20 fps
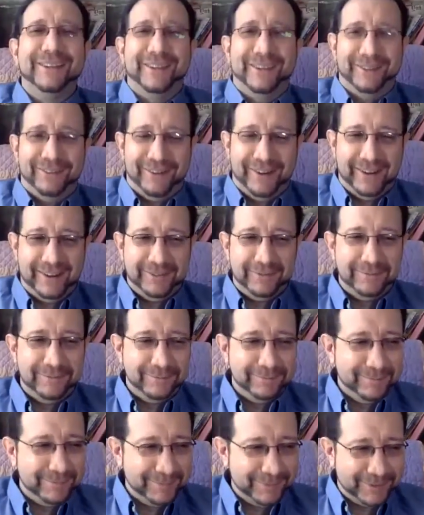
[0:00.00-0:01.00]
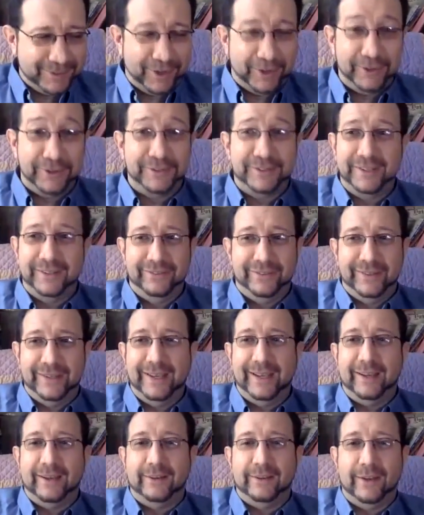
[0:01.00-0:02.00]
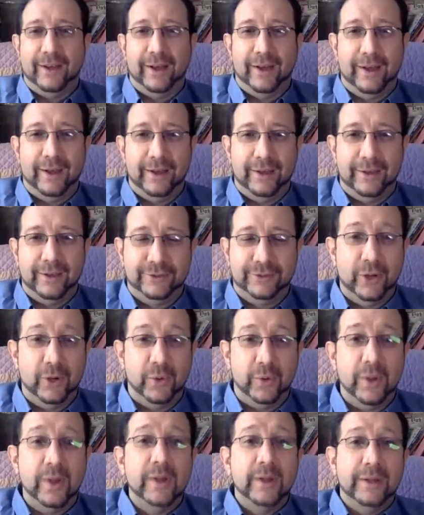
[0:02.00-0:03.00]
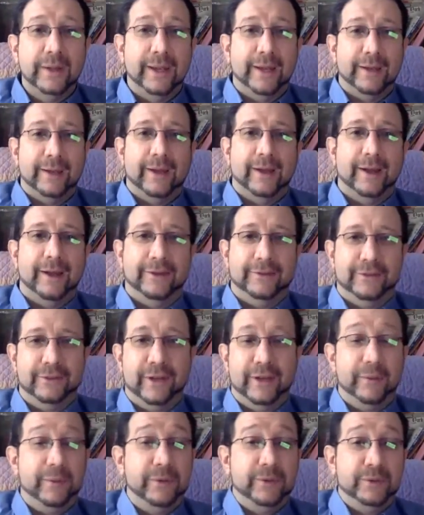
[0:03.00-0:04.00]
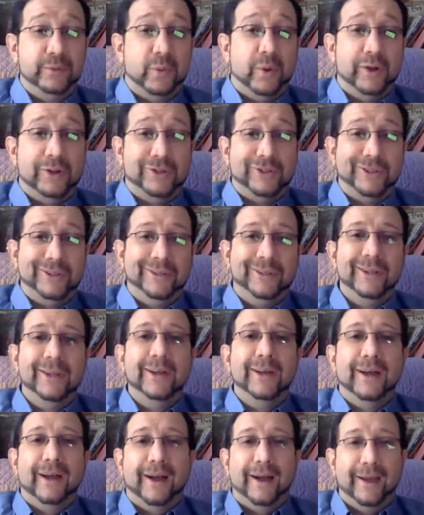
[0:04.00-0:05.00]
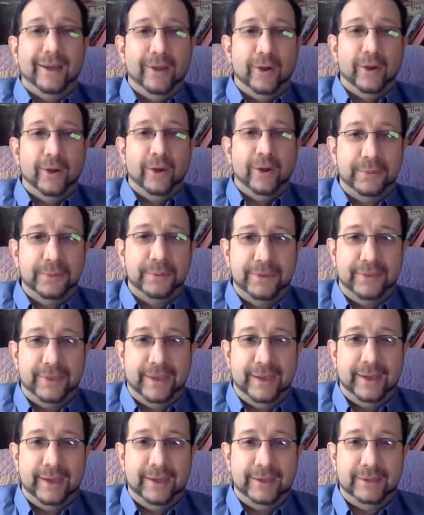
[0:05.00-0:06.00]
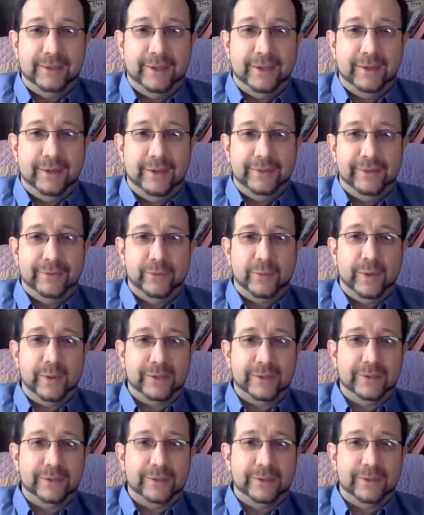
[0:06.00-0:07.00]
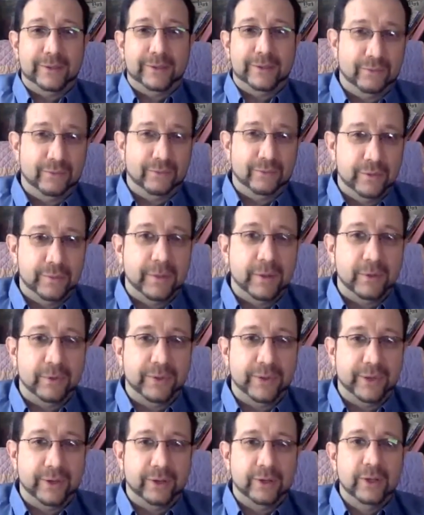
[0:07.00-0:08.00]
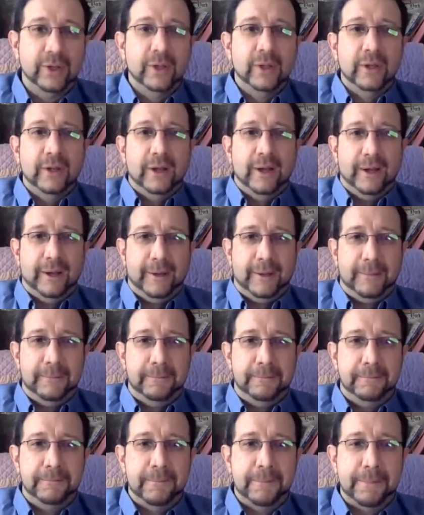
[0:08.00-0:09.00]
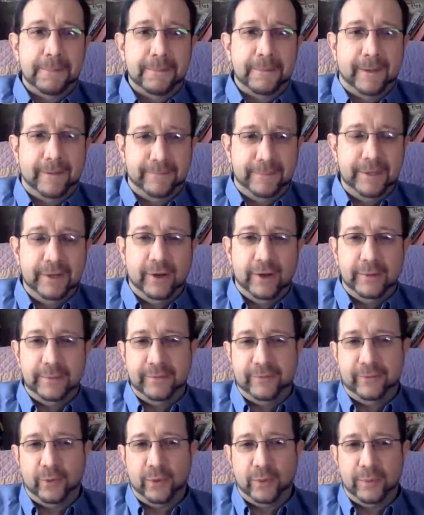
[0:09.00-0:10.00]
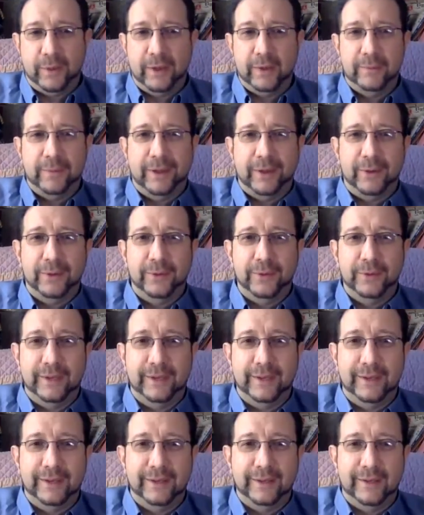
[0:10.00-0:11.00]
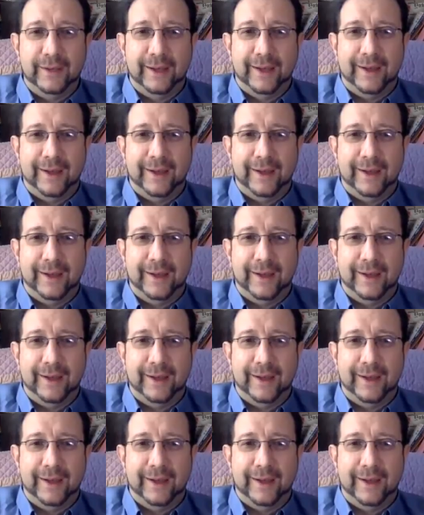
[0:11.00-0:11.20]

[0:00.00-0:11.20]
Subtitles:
All right. Call the TV. Yeah. So anyone who's watching, I hope that if you have questions, throw them out there. I've been on it before. My only